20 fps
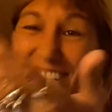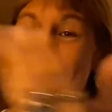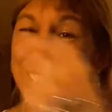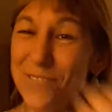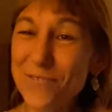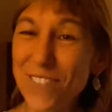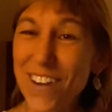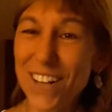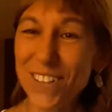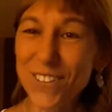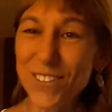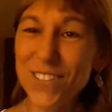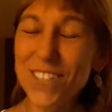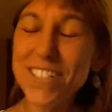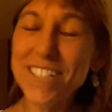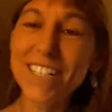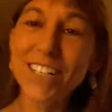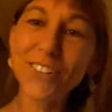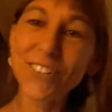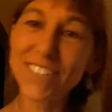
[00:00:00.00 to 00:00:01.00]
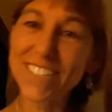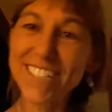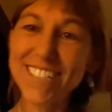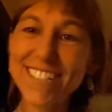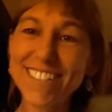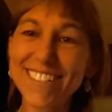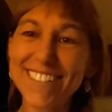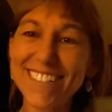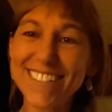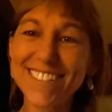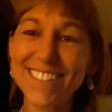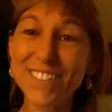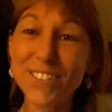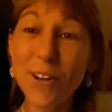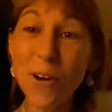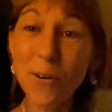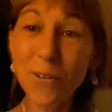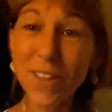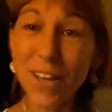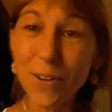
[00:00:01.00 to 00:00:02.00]
to follow the synchronicities and
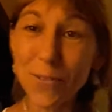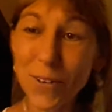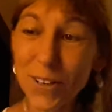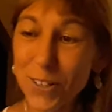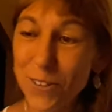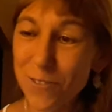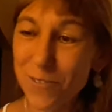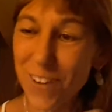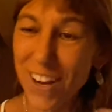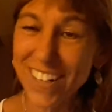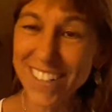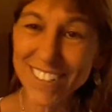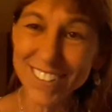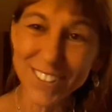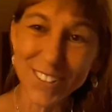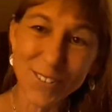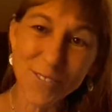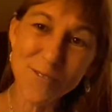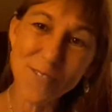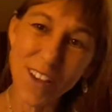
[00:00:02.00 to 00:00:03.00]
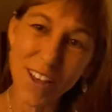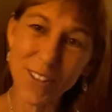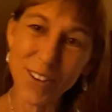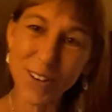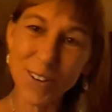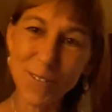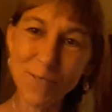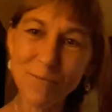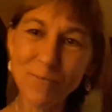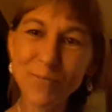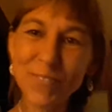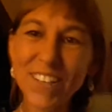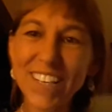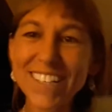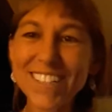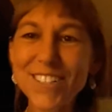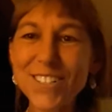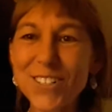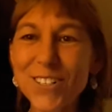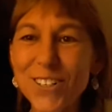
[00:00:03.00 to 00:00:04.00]
know that when you find a little feather
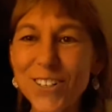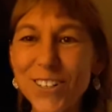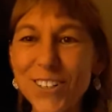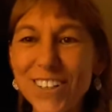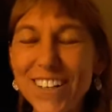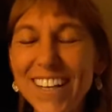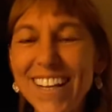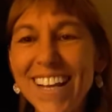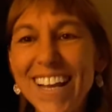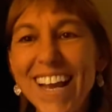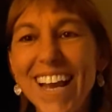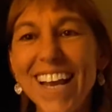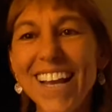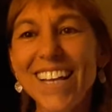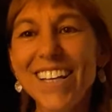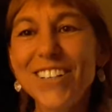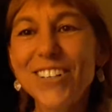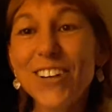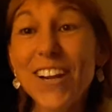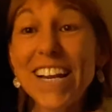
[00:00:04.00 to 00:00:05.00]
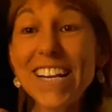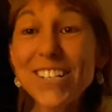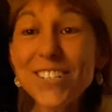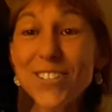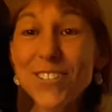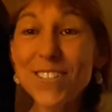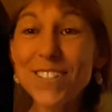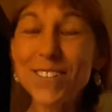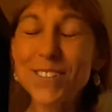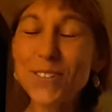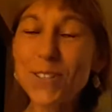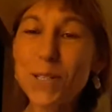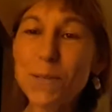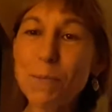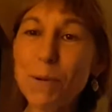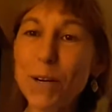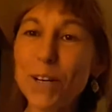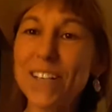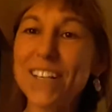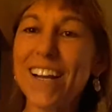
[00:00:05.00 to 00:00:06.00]
it's your your angels and your
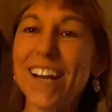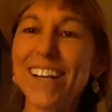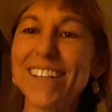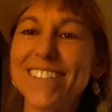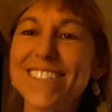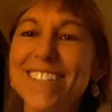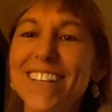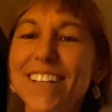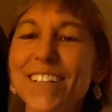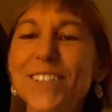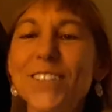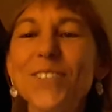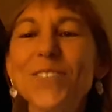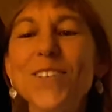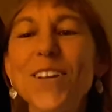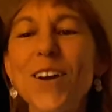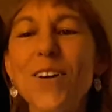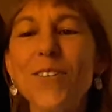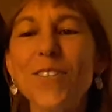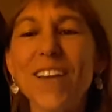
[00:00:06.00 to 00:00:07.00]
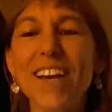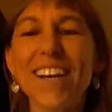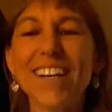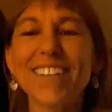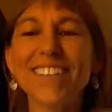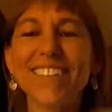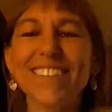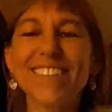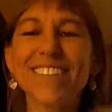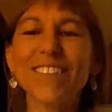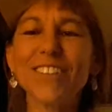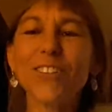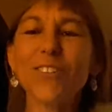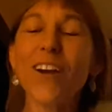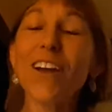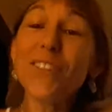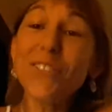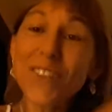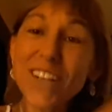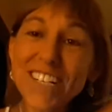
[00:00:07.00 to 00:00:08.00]
spirit guides letting you know that you're
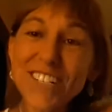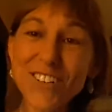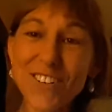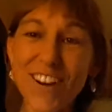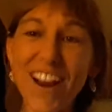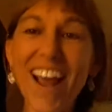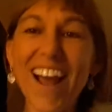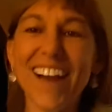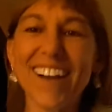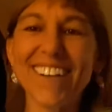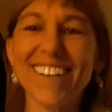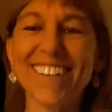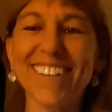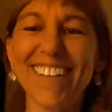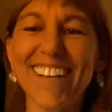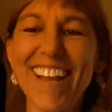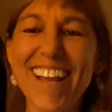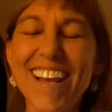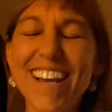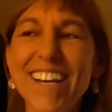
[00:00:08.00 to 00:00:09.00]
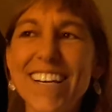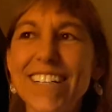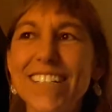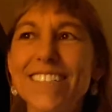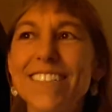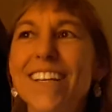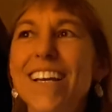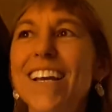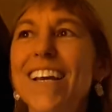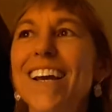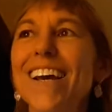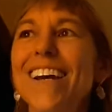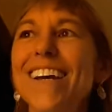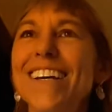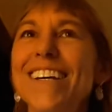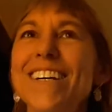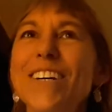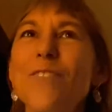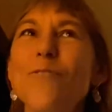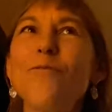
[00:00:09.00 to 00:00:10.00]
on the right track and
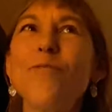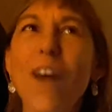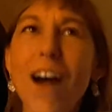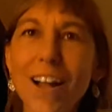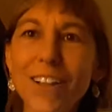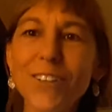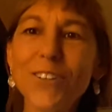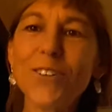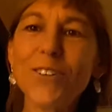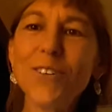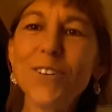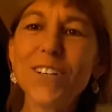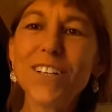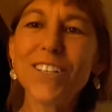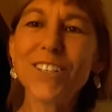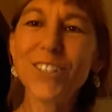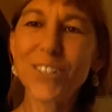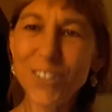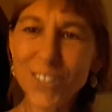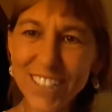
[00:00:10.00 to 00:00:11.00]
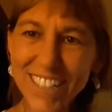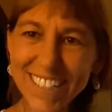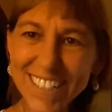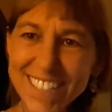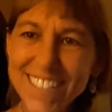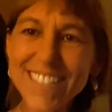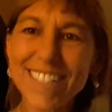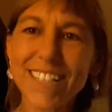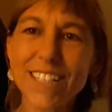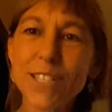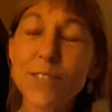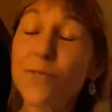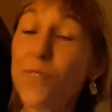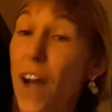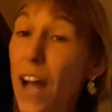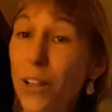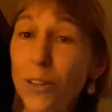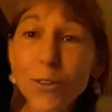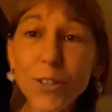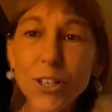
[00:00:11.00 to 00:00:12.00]
follow your instincts,
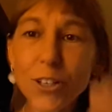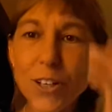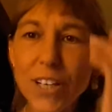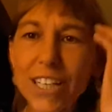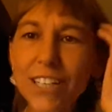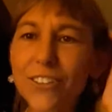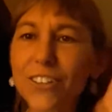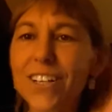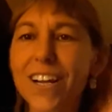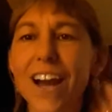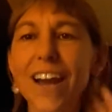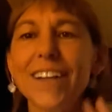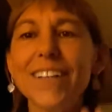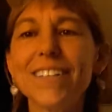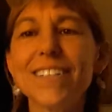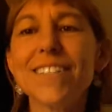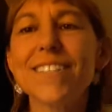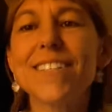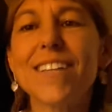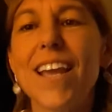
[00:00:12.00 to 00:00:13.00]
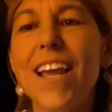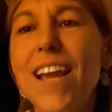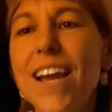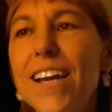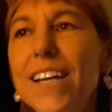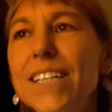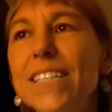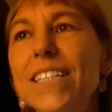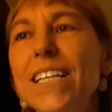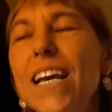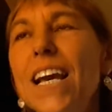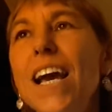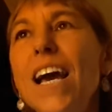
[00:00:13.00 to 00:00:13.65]
follow your inner guidance, and